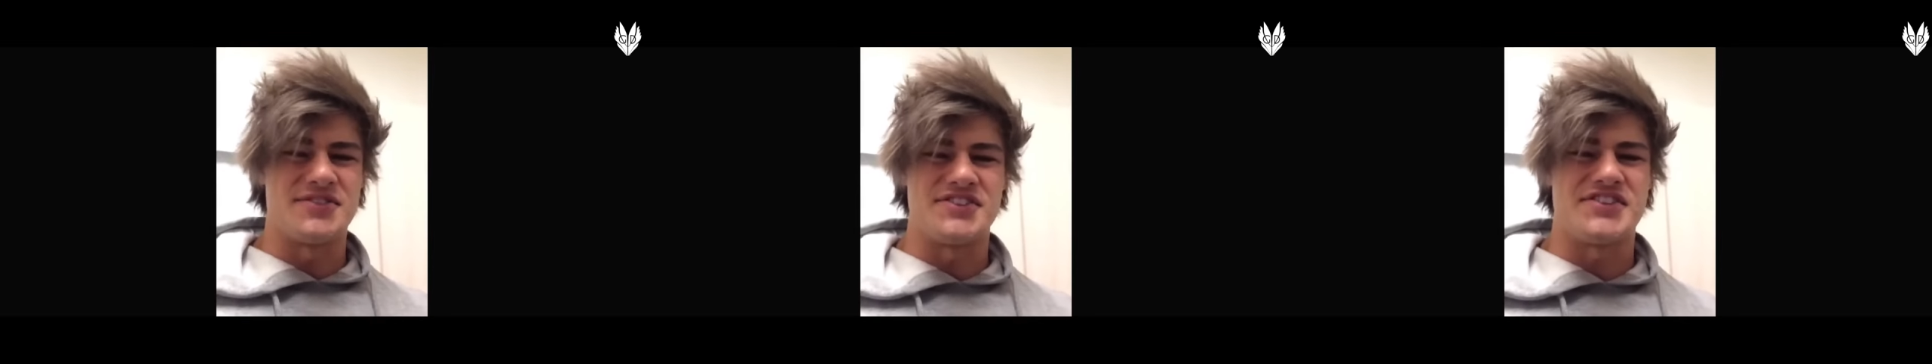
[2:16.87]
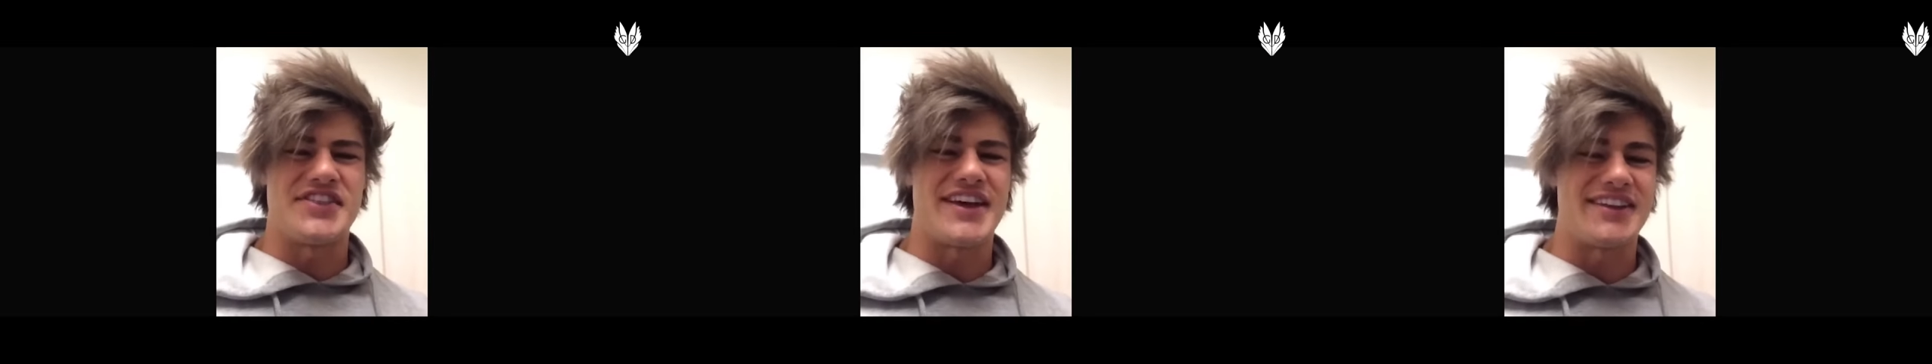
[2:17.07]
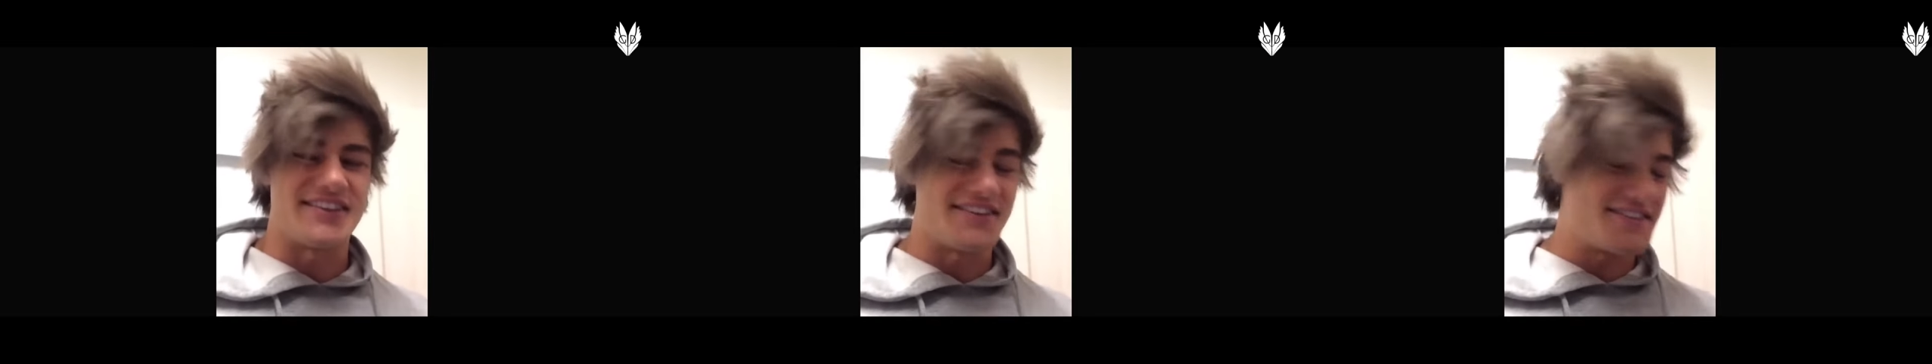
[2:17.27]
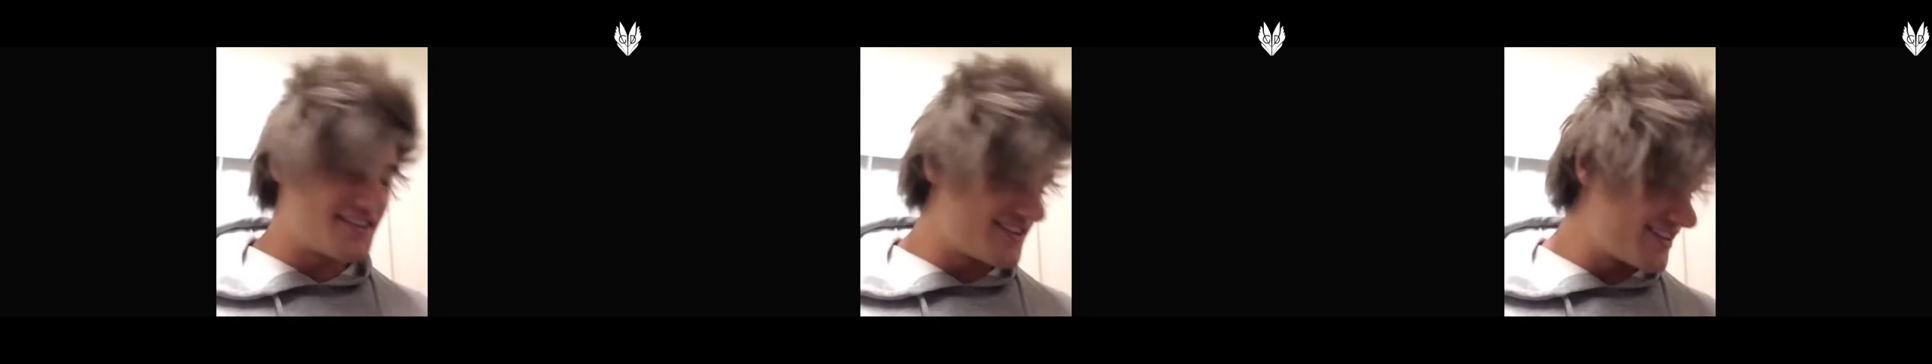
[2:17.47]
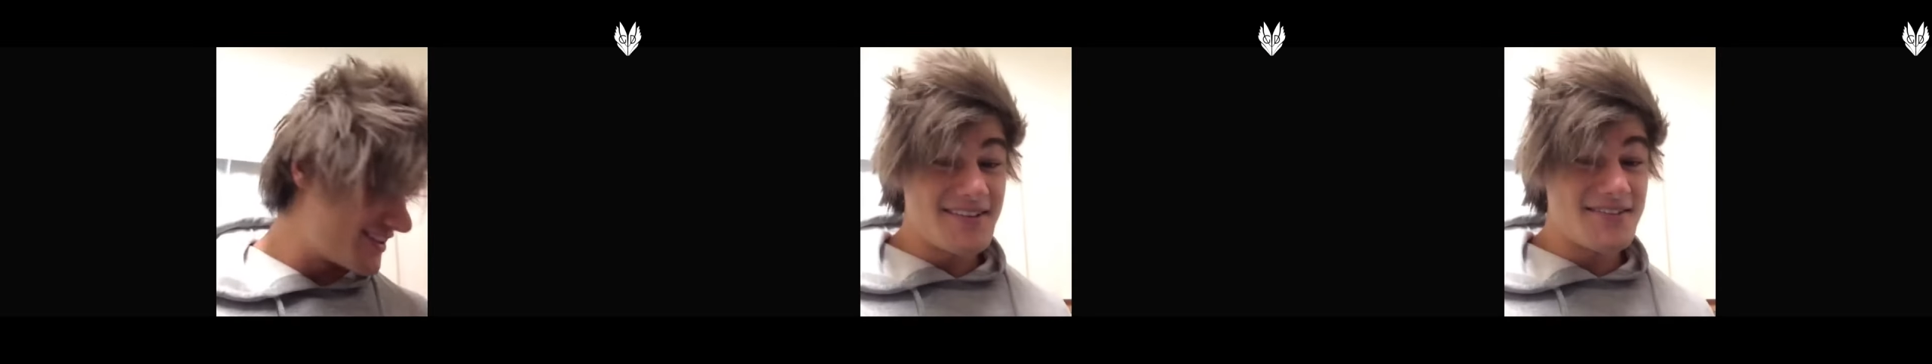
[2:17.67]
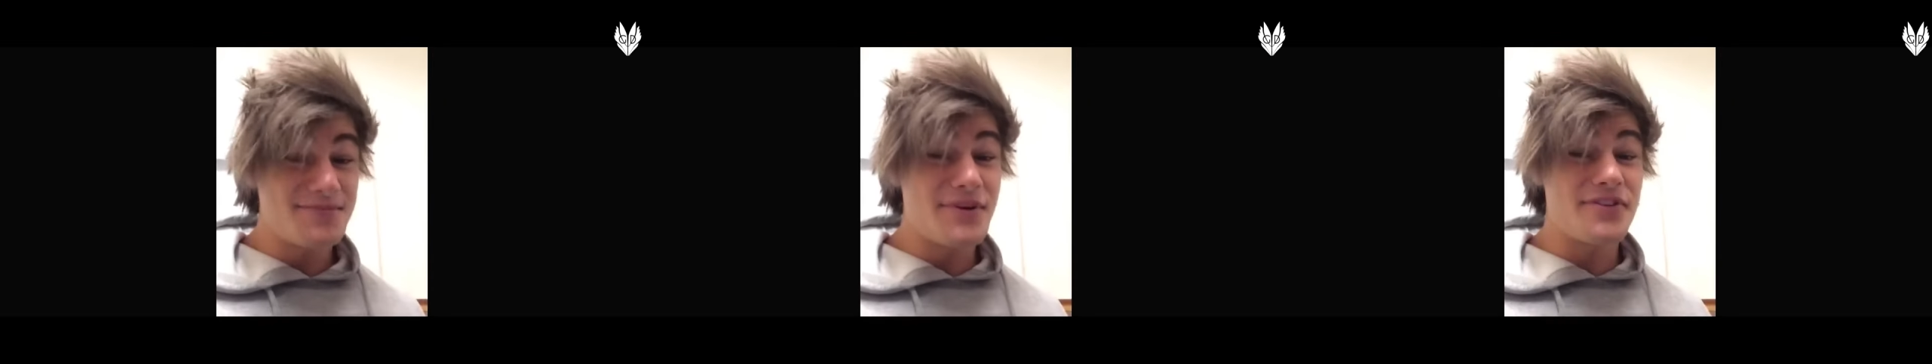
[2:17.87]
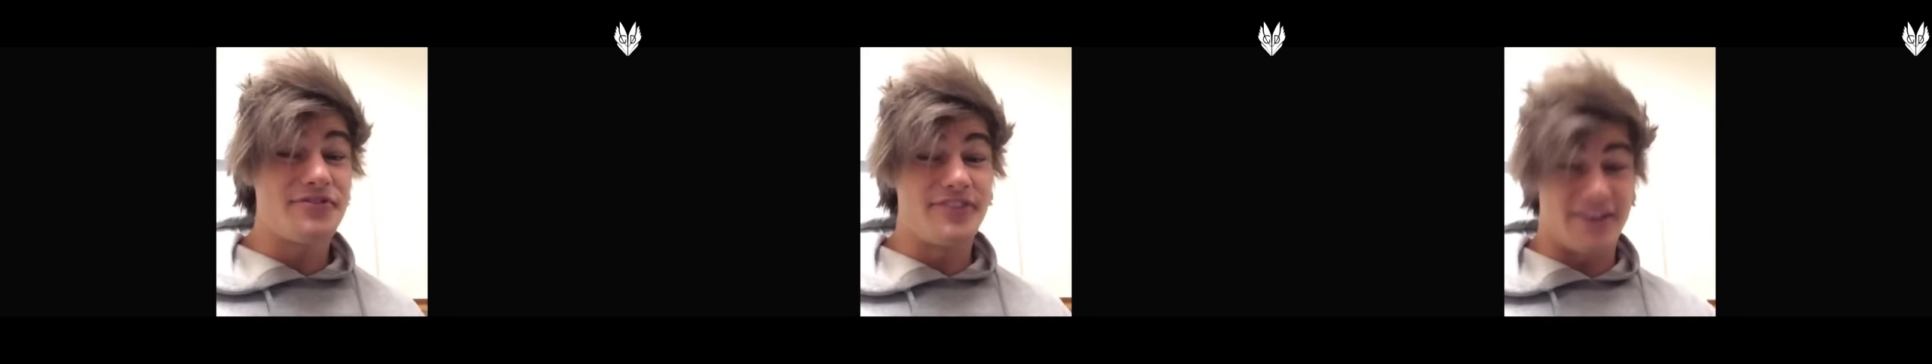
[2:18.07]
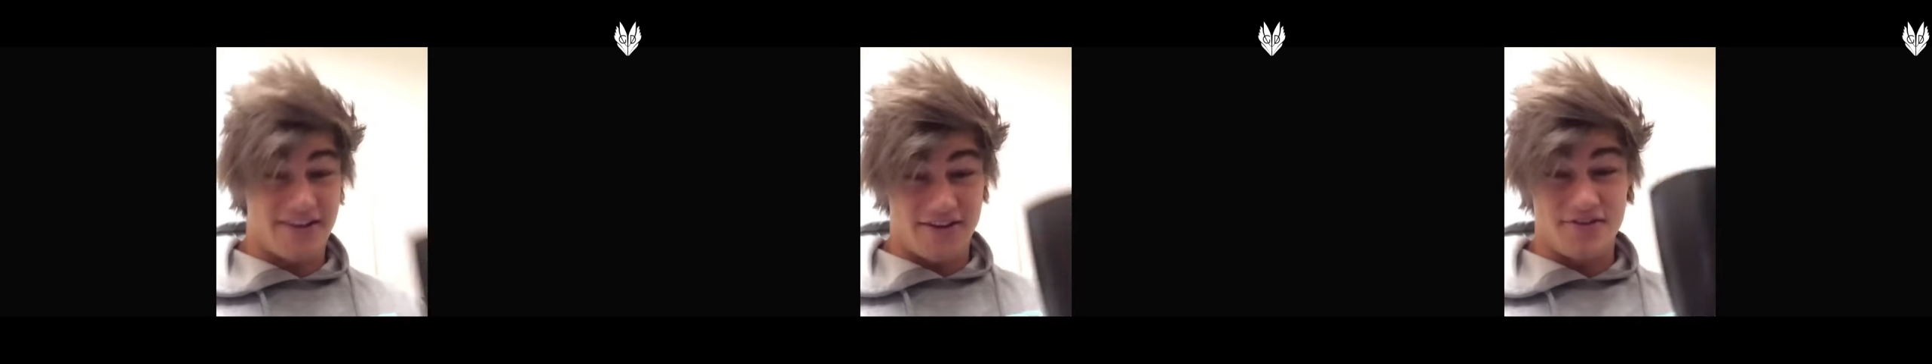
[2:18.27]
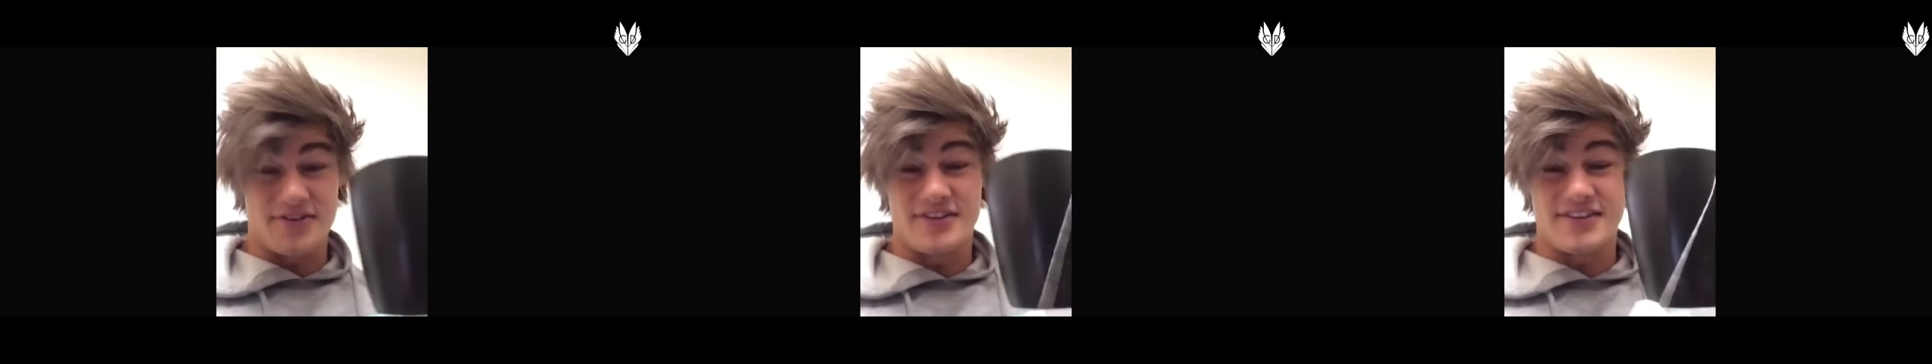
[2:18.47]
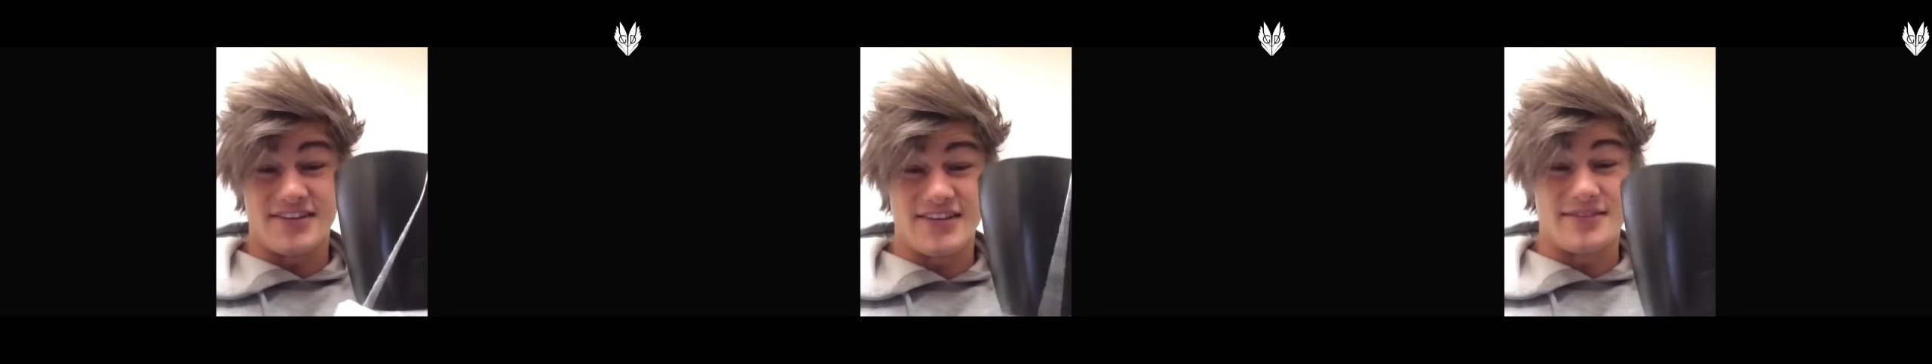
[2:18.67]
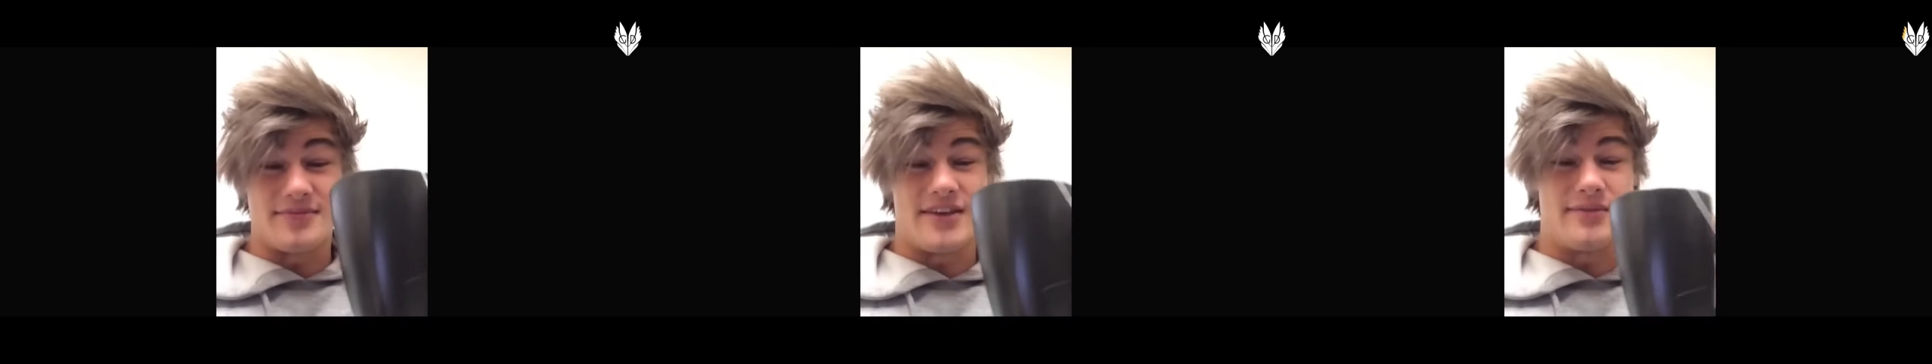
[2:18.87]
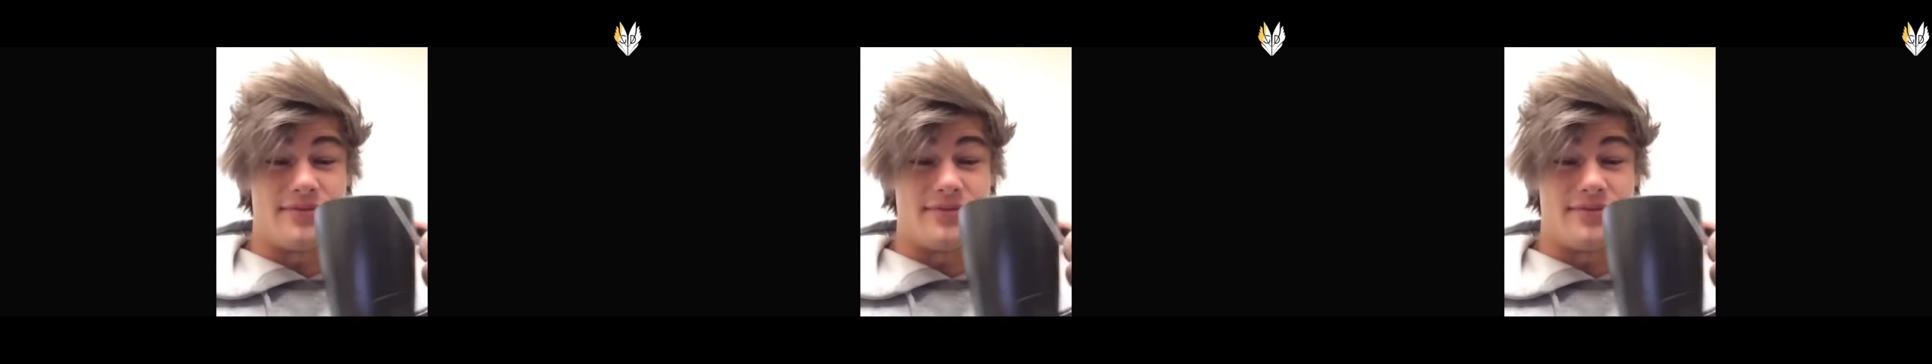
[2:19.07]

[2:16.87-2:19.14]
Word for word: aesthetics? Motherfucking green tea.